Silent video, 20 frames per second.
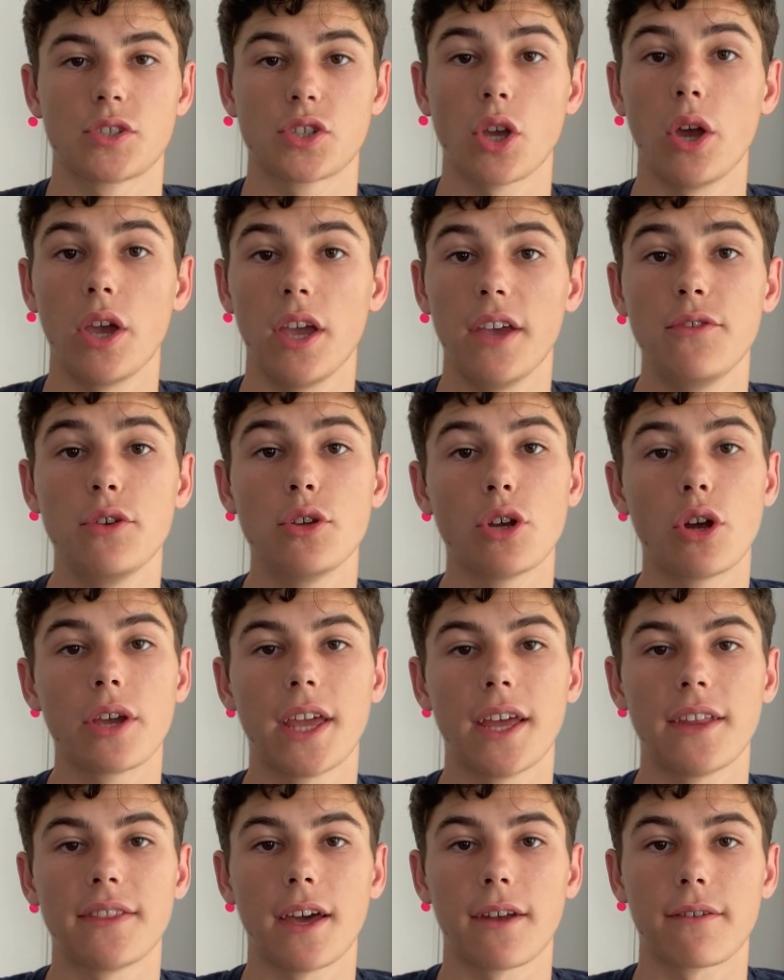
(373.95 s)
So if you don't
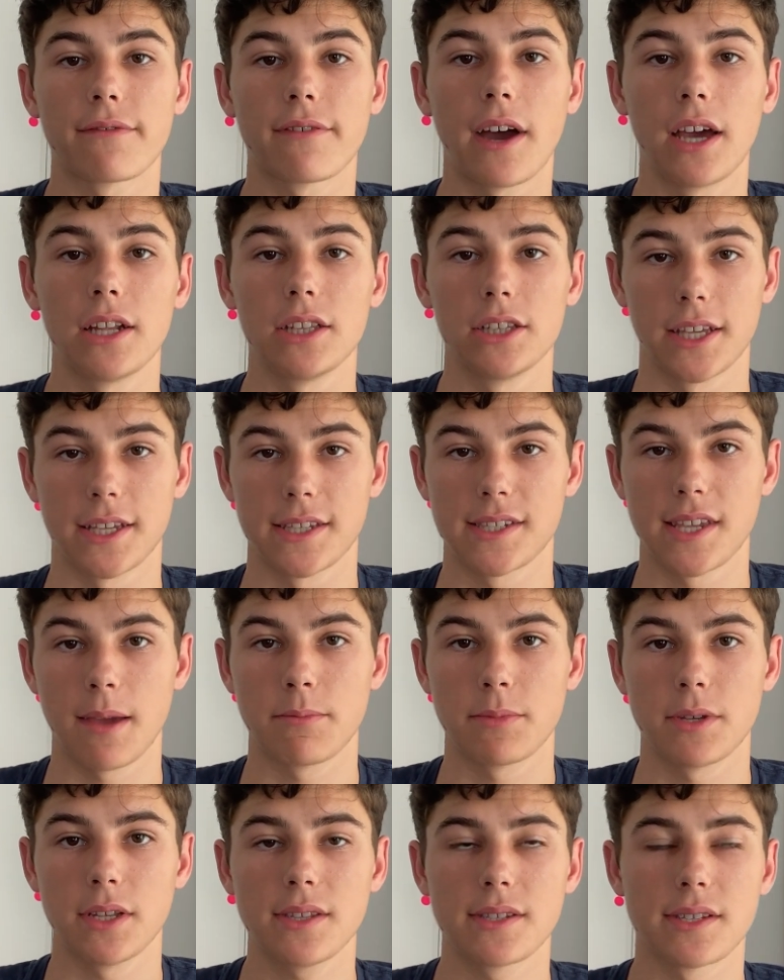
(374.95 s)
get that final
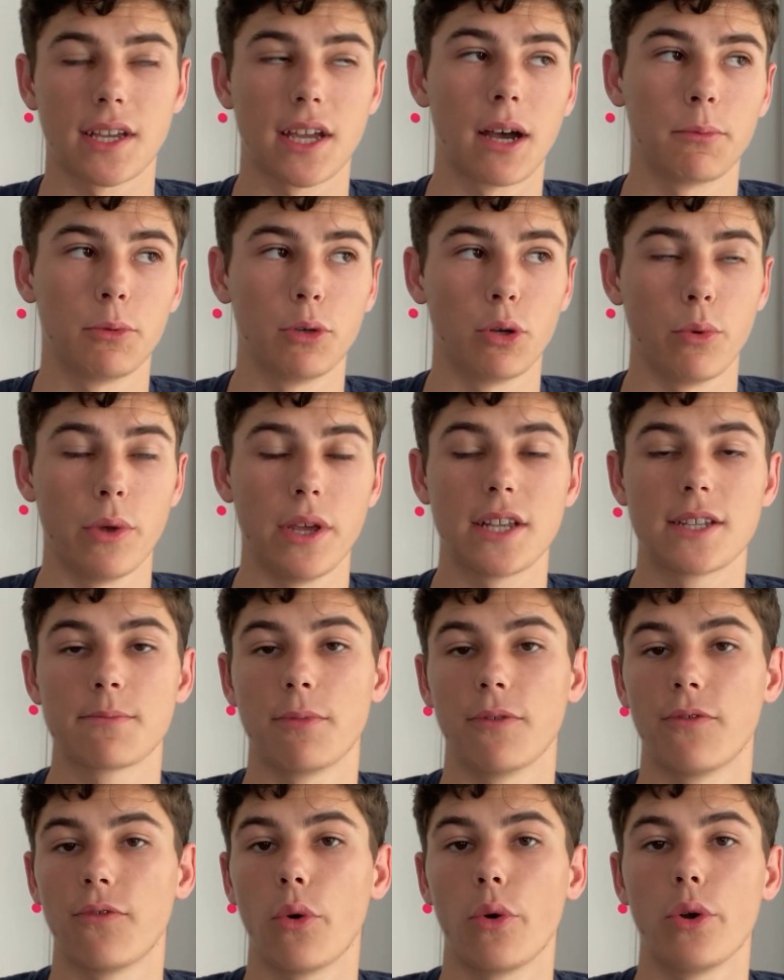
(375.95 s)
acceptance a couple of weeks
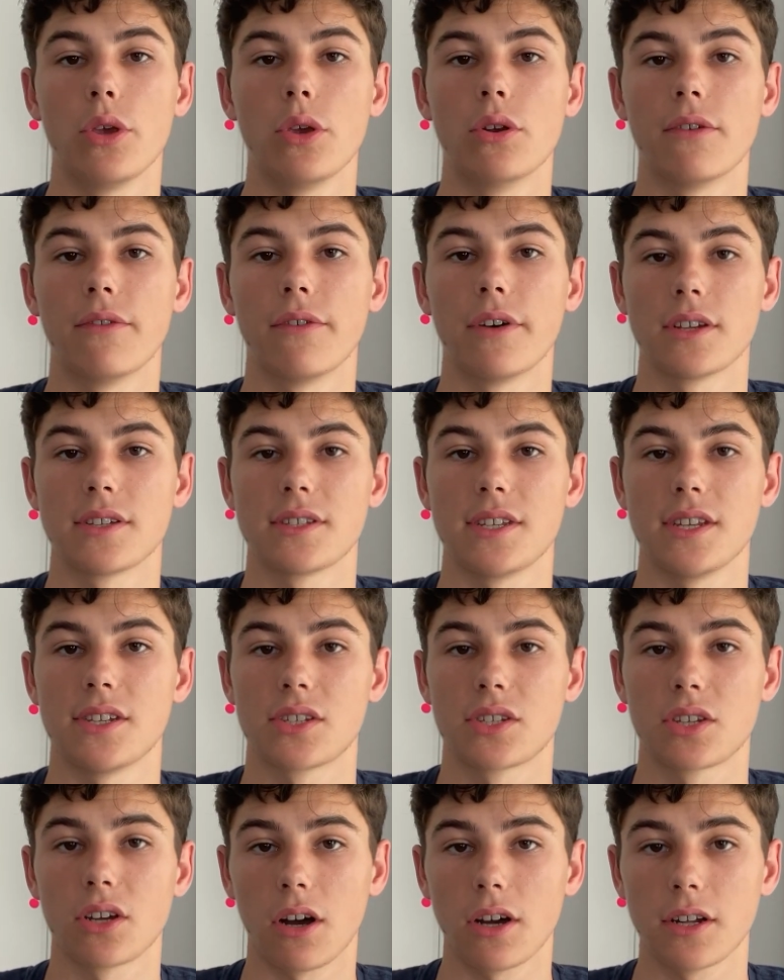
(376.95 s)
before university
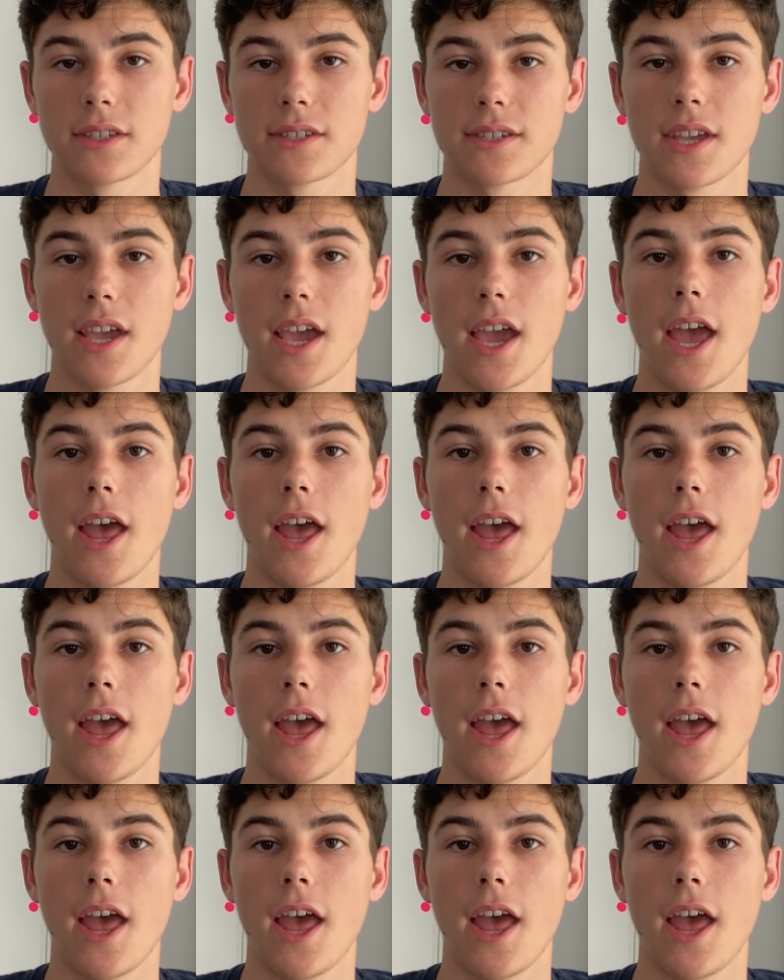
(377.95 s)
starts,